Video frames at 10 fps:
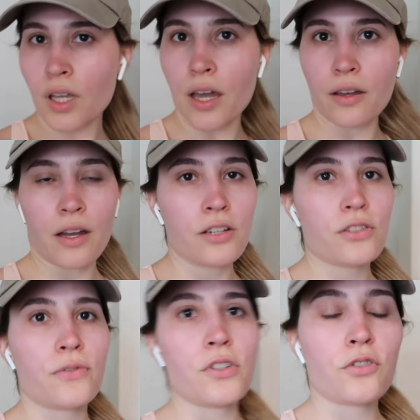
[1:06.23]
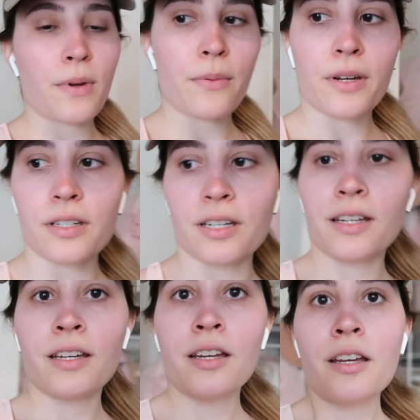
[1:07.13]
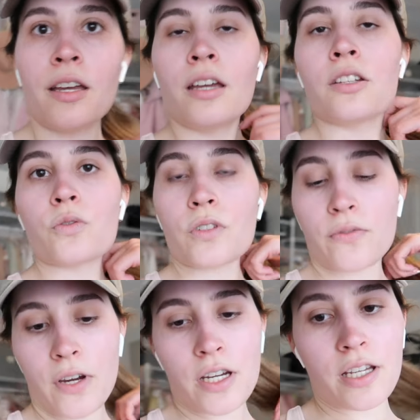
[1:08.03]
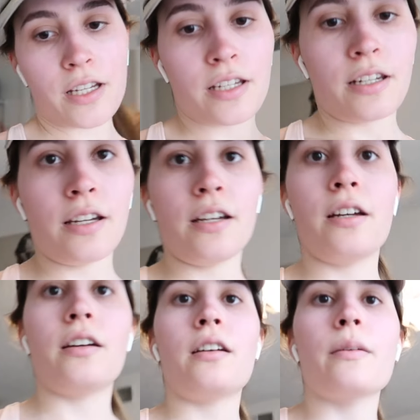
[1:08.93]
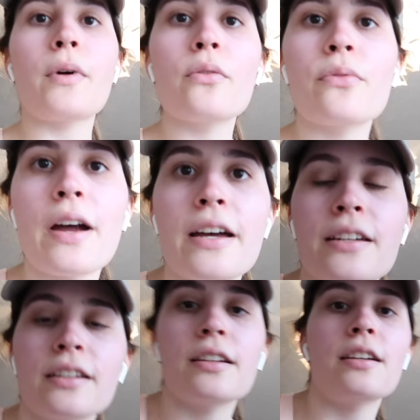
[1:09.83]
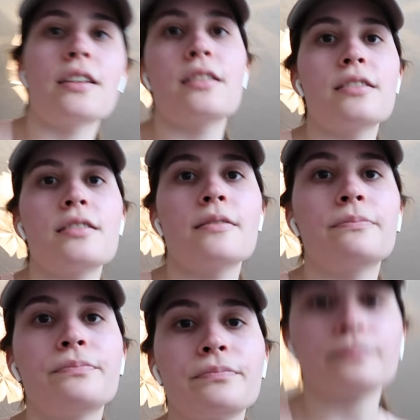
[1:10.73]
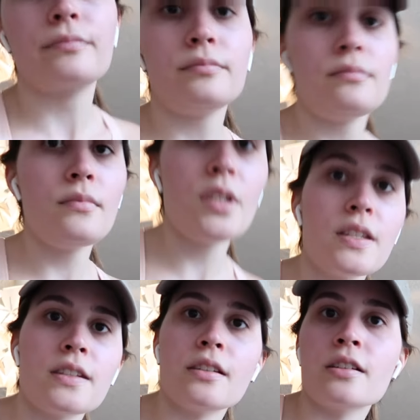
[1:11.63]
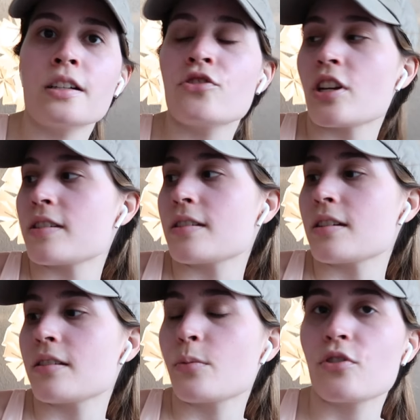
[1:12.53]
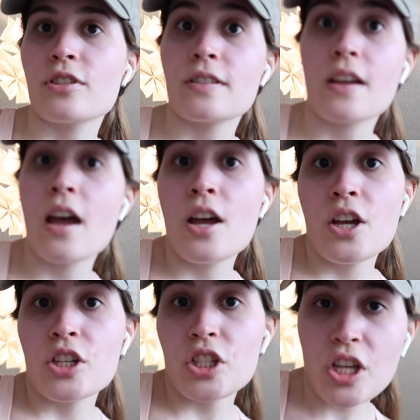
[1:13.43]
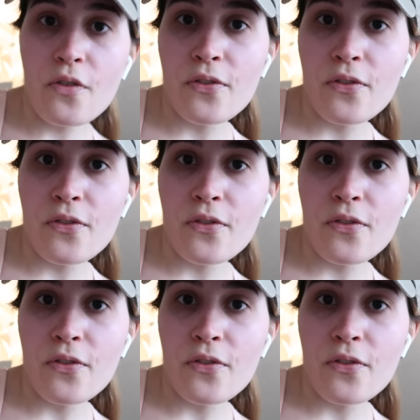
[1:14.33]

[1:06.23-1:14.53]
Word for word: okay I just finished my run it was very good I'm all red and still congested, which is so